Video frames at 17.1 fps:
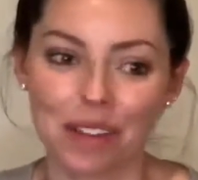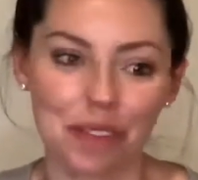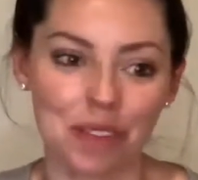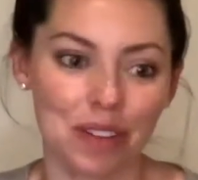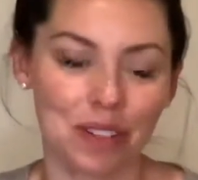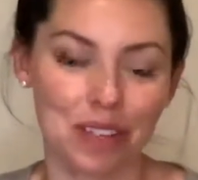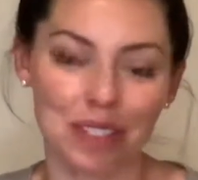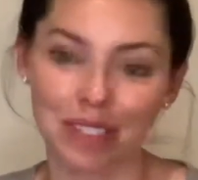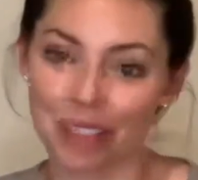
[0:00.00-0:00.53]

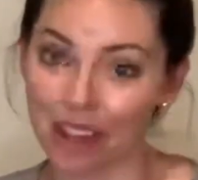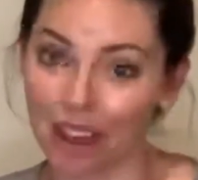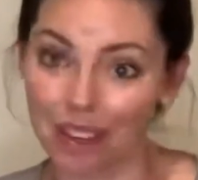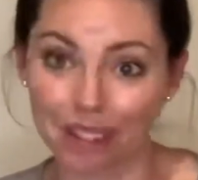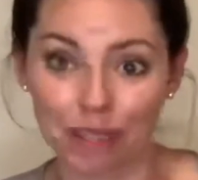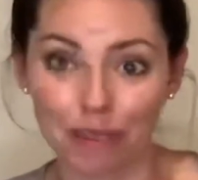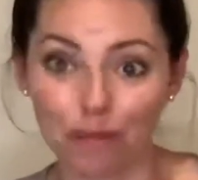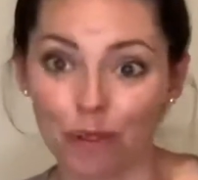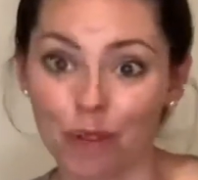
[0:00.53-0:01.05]
discussed
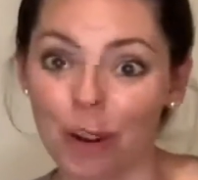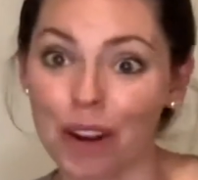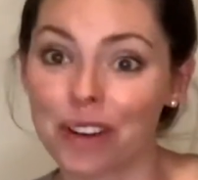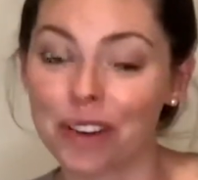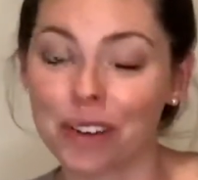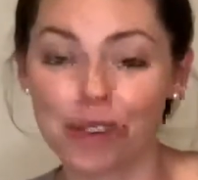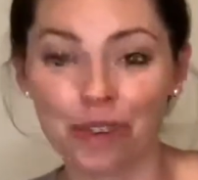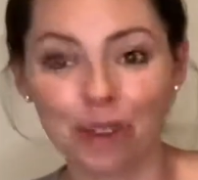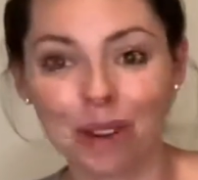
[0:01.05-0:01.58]
for our
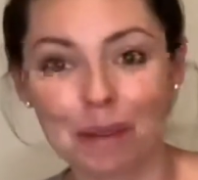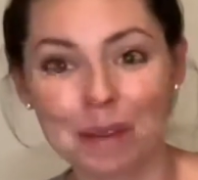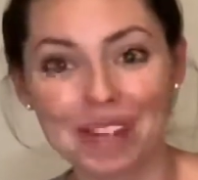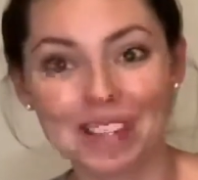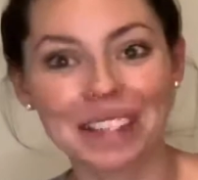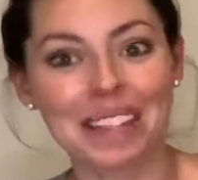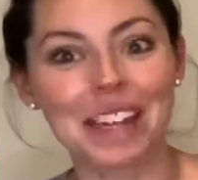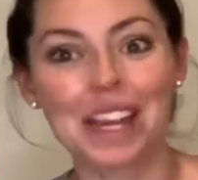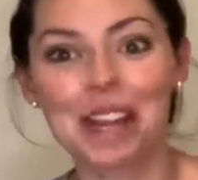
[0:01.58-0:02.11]
shared agreements,
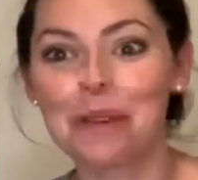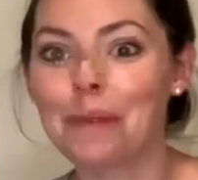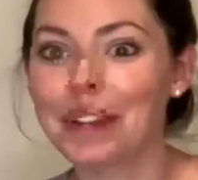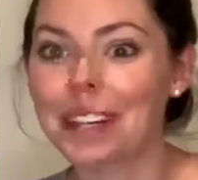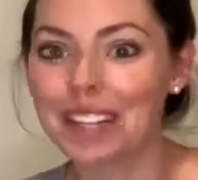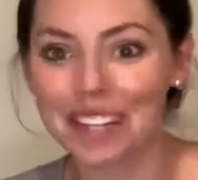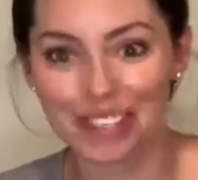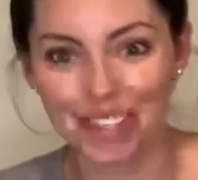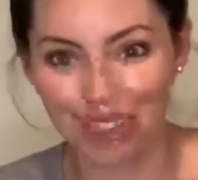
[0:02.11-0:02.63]
and he wanted
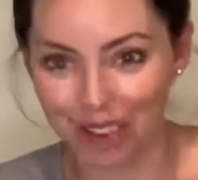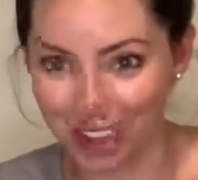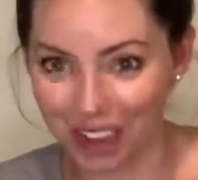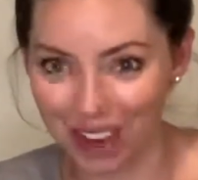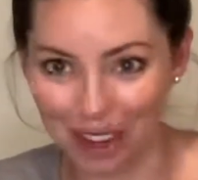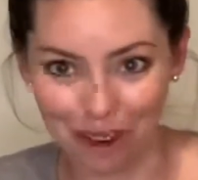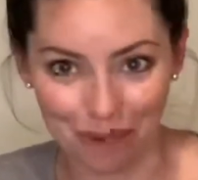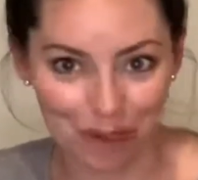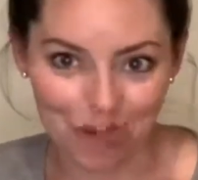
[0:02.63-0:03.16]
to share that
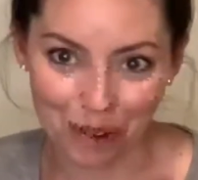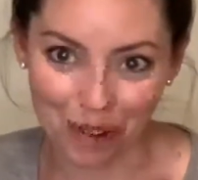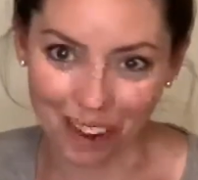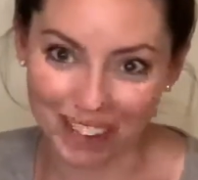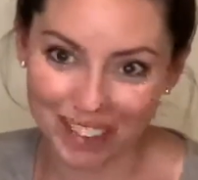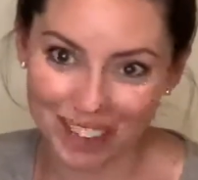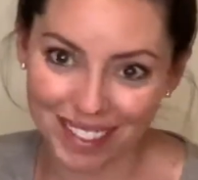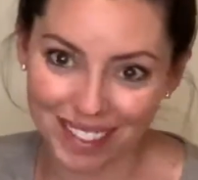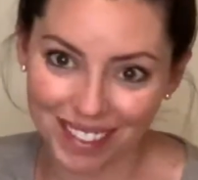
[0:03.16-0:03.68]
here with you
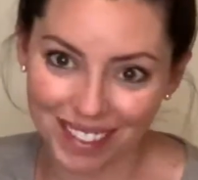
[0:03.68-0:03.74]
guys.